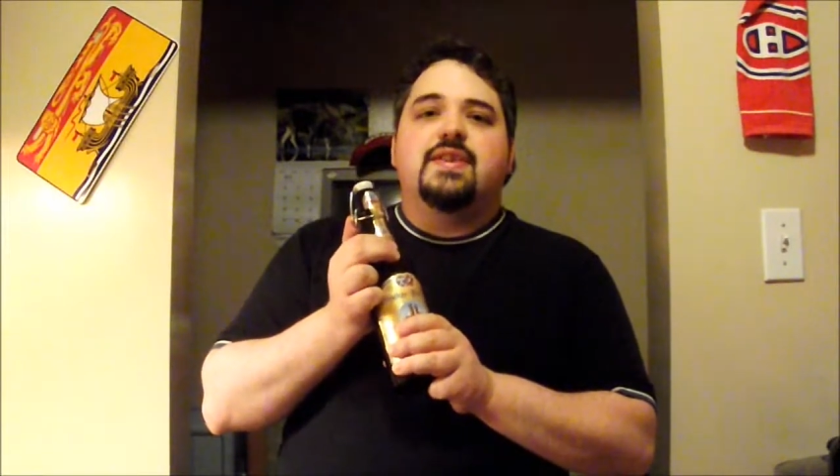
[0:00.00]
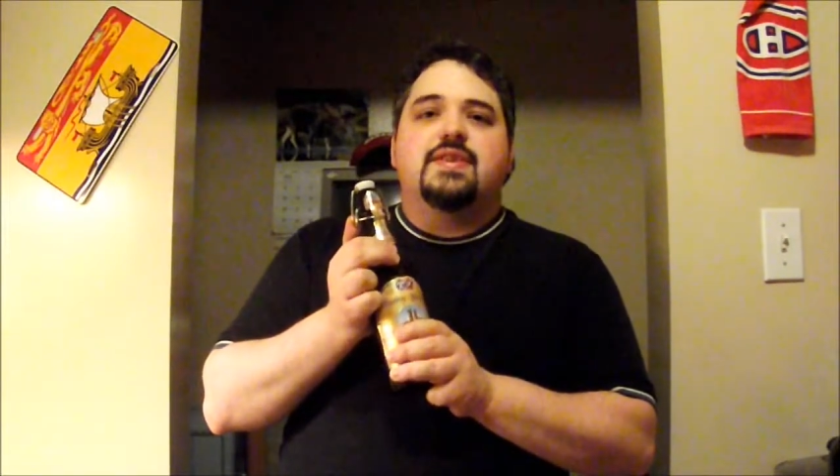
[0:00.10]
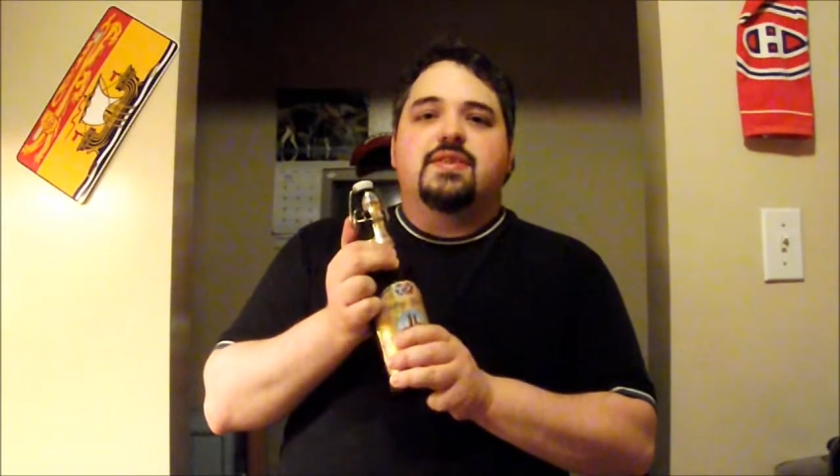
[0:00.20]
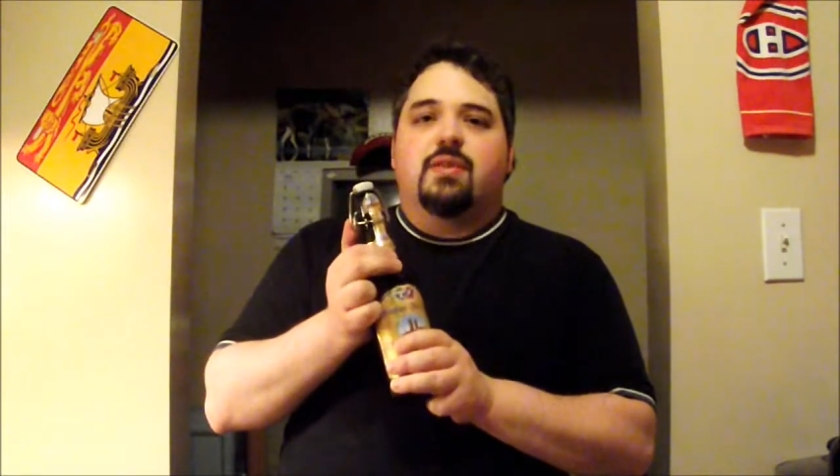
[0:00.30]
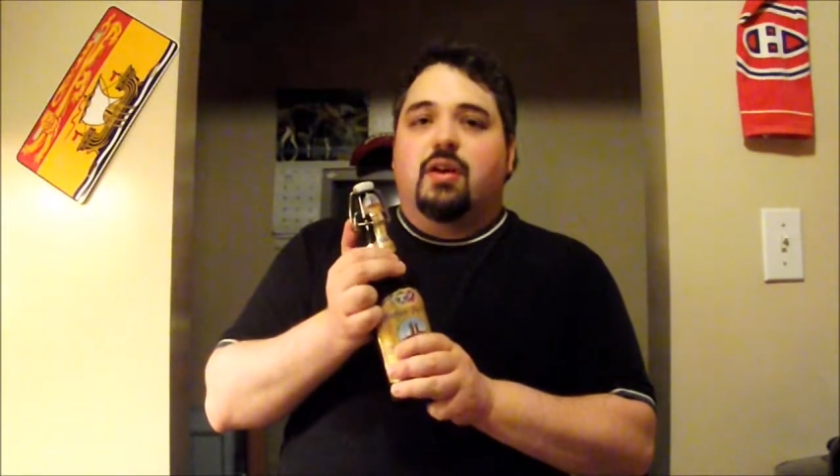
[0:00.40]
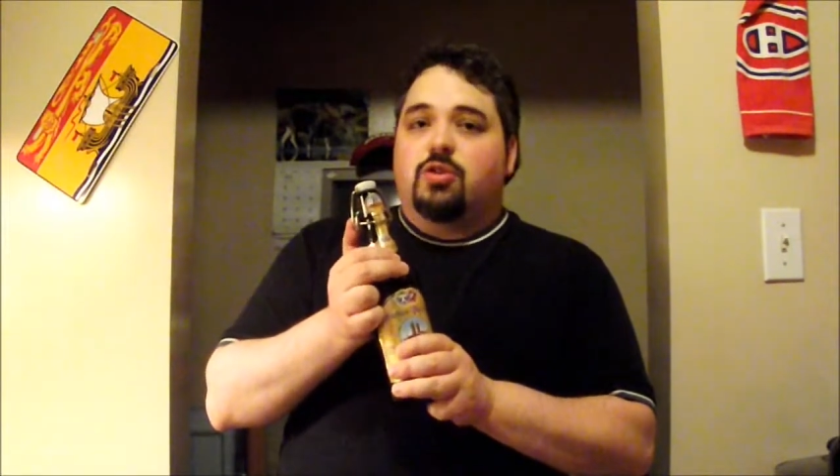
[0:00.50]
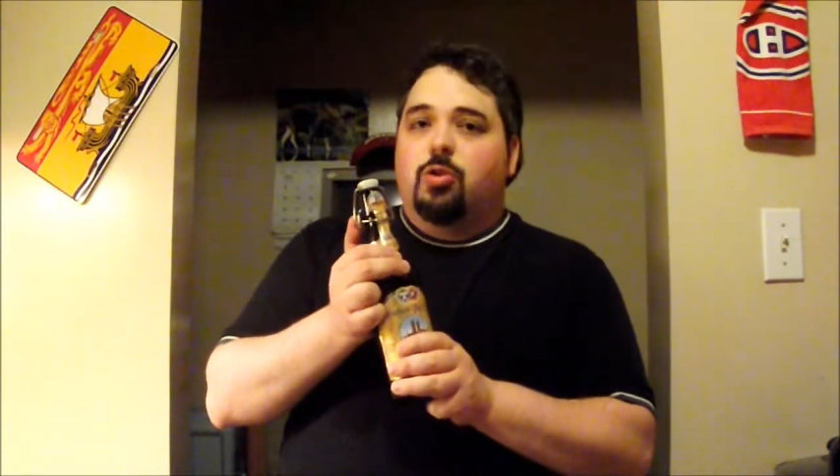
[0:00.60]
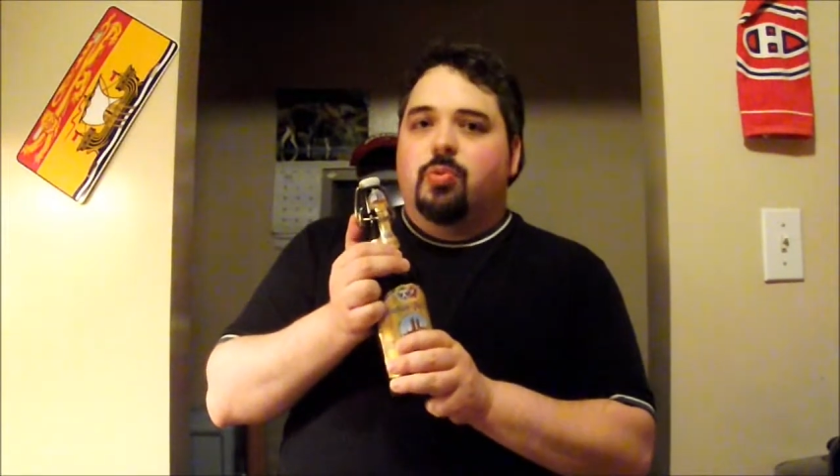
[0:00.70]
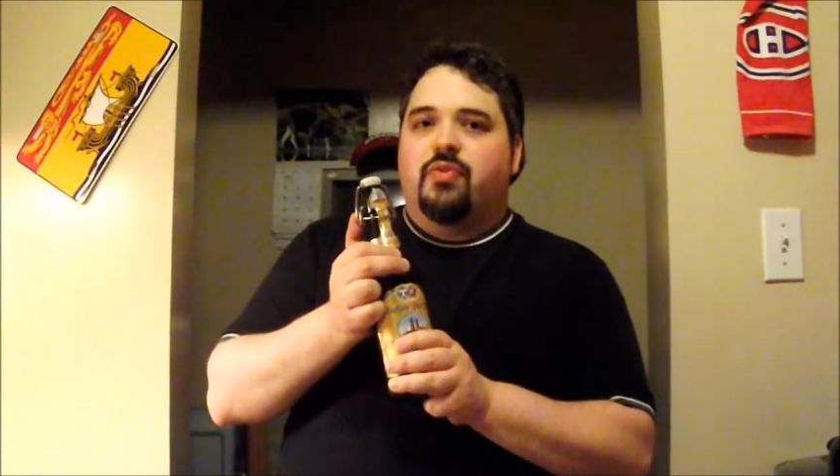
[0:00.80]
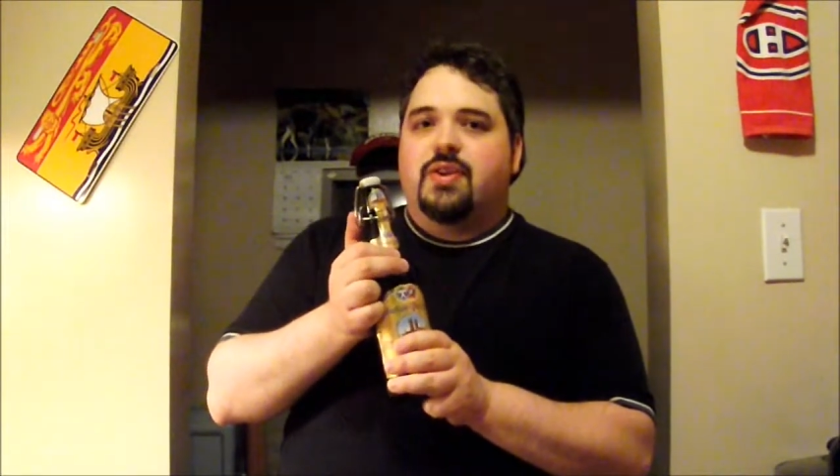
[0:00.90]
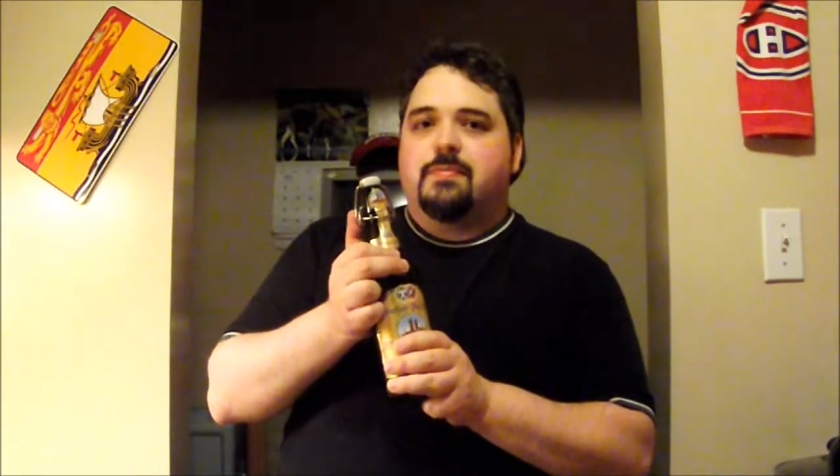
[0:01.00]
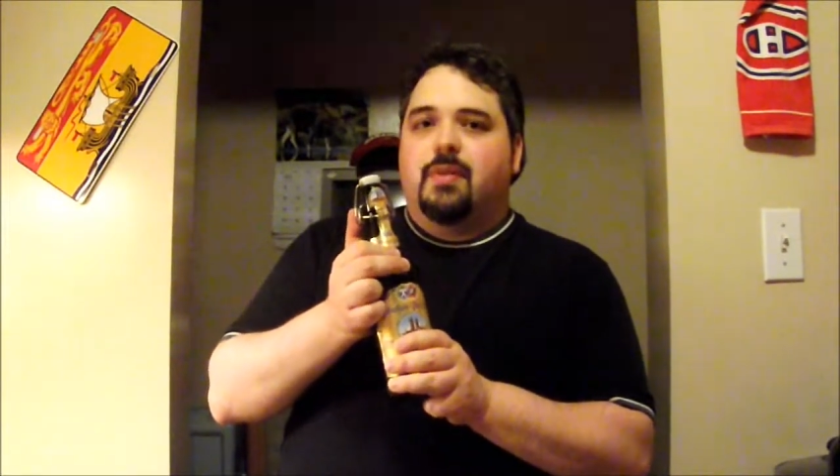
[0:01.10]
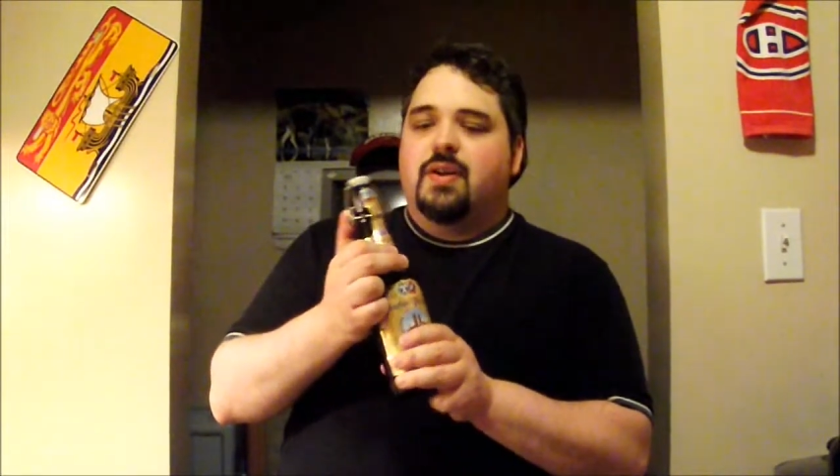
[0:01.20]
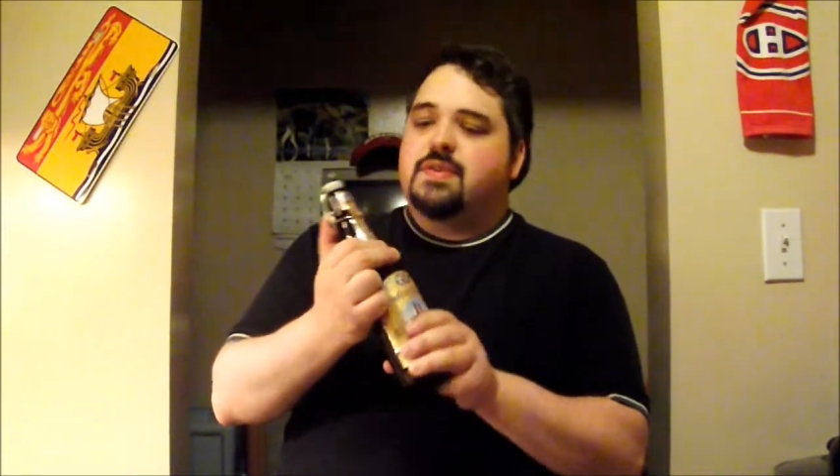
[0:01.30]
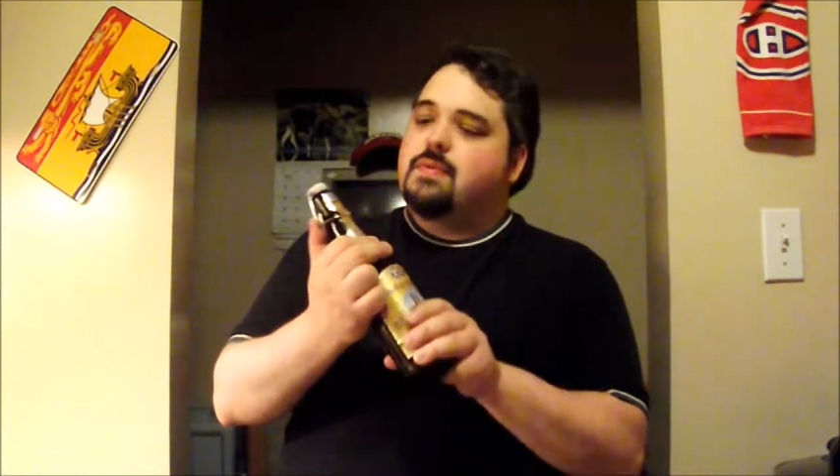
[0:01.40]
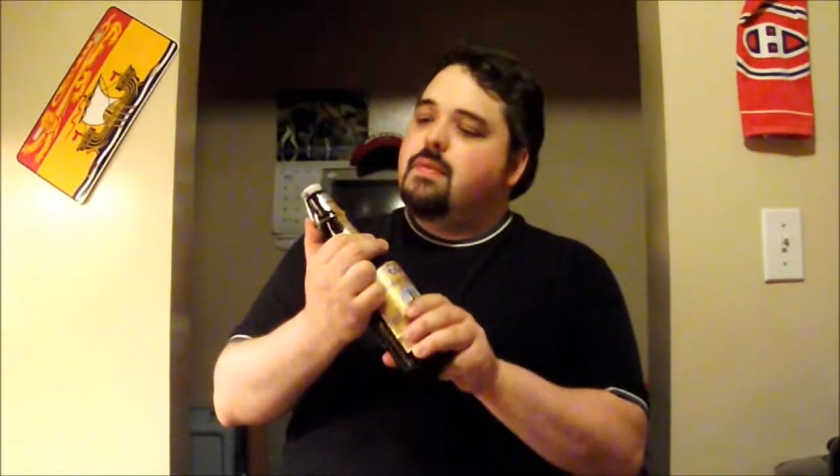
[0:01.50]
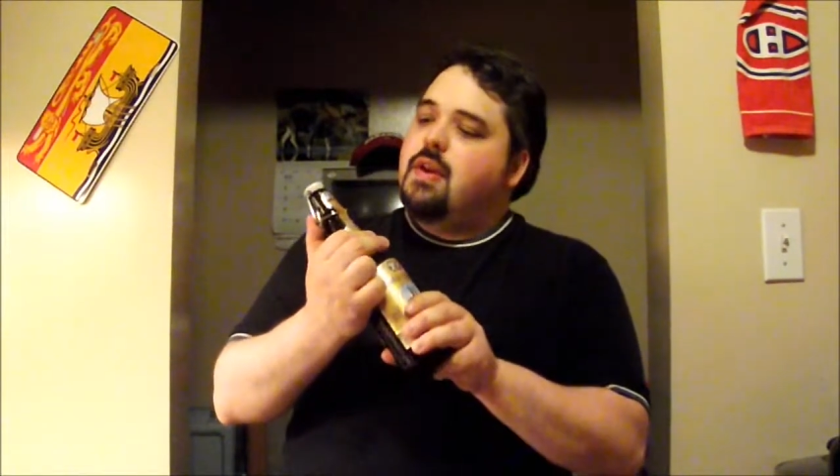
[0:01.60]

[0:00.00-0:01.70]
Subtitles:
is their Oktoberfest Marzen,